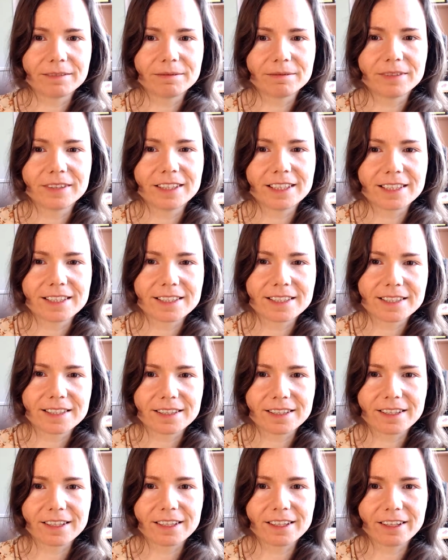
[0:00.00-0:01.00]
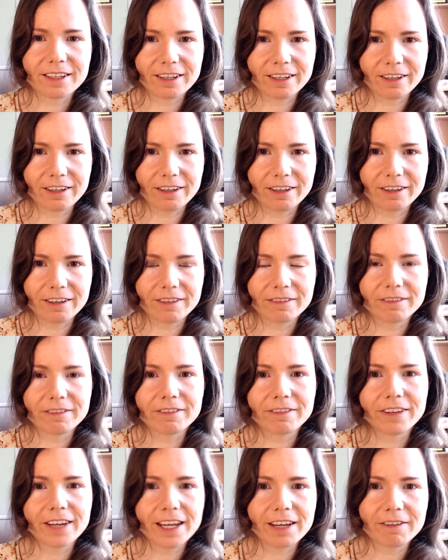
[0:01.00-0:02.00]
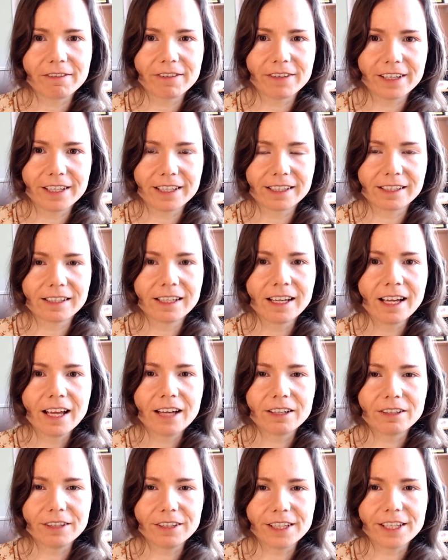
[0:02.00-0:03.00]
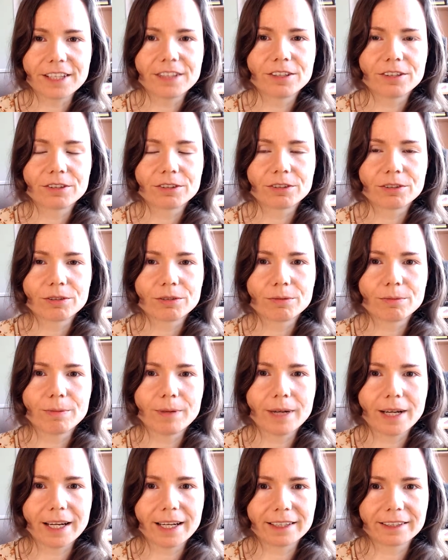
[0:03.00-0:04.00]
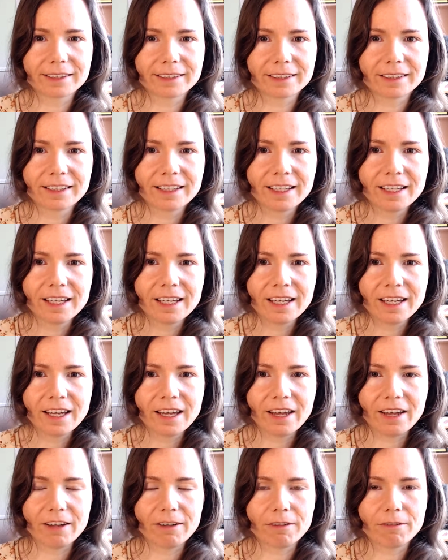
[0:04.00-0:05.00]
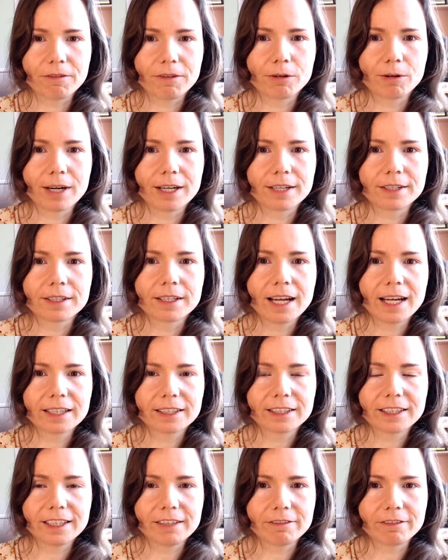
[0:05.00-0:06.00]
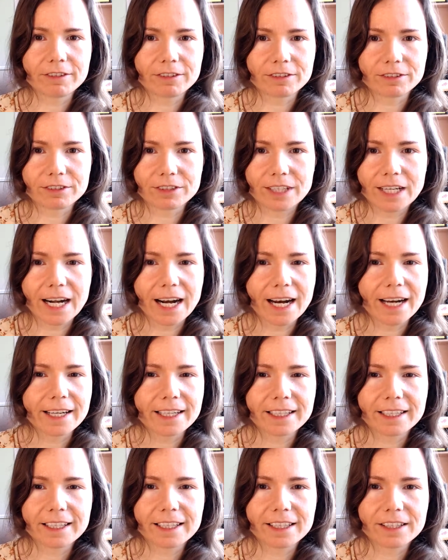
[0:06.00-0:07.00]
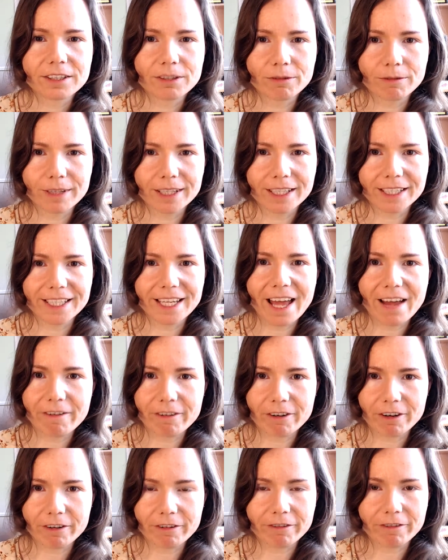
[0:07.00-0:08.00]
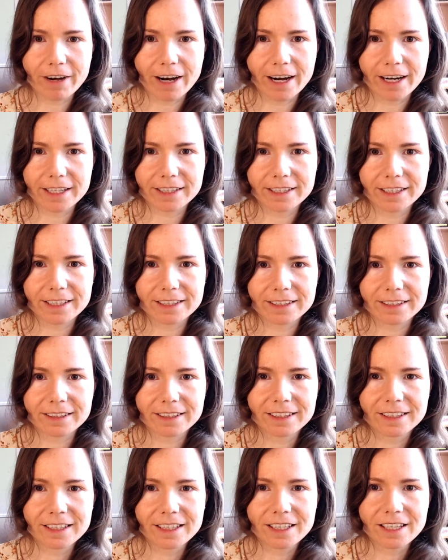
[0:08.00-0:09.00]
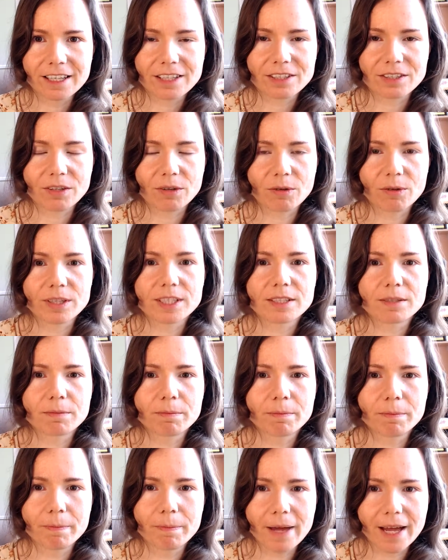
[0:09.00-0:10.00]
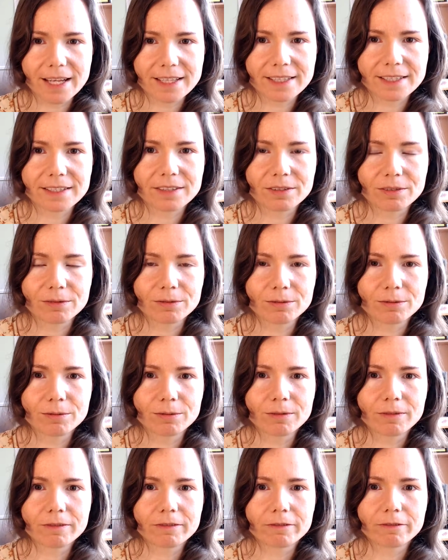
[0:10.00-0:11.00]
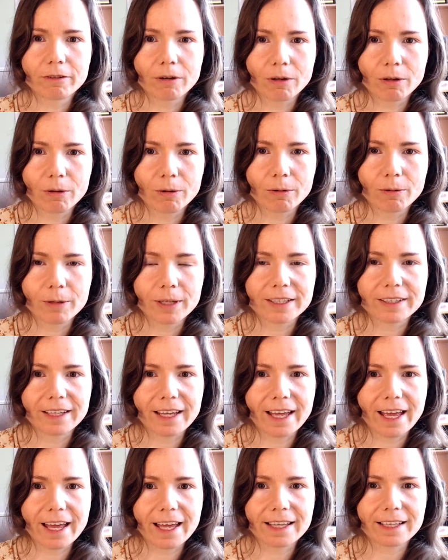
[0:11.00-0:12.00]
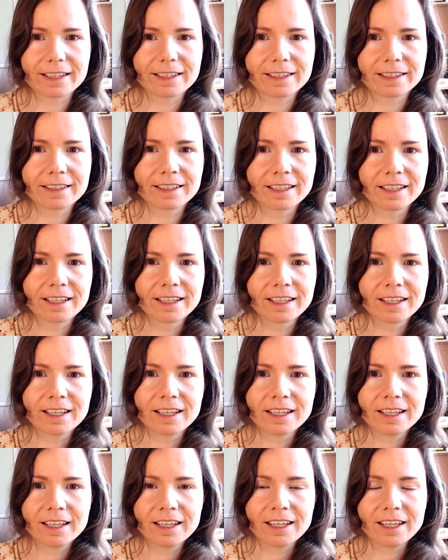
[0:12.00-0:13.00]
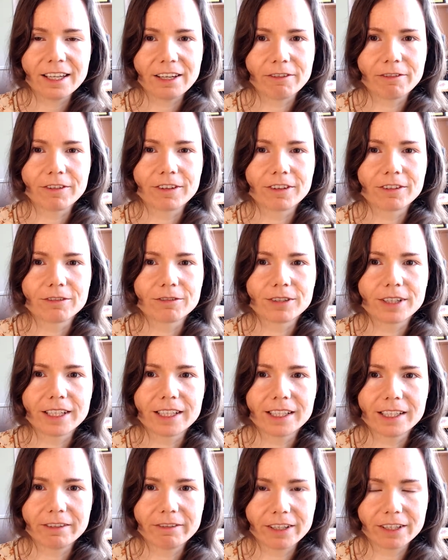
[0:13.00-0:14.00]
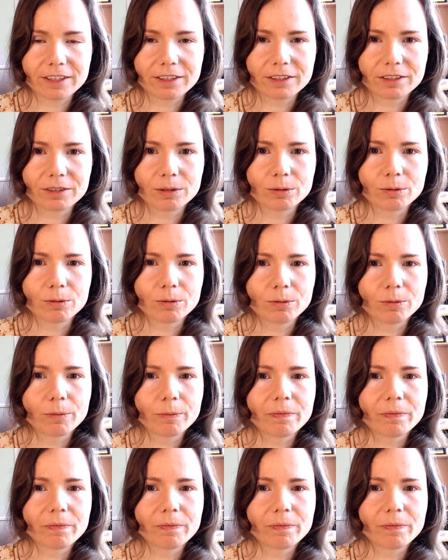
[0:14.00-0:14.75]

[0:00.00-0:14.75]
this way will lead you to, but if you are not even trying it, you will never find it. So it's best to follow it. And if you really want to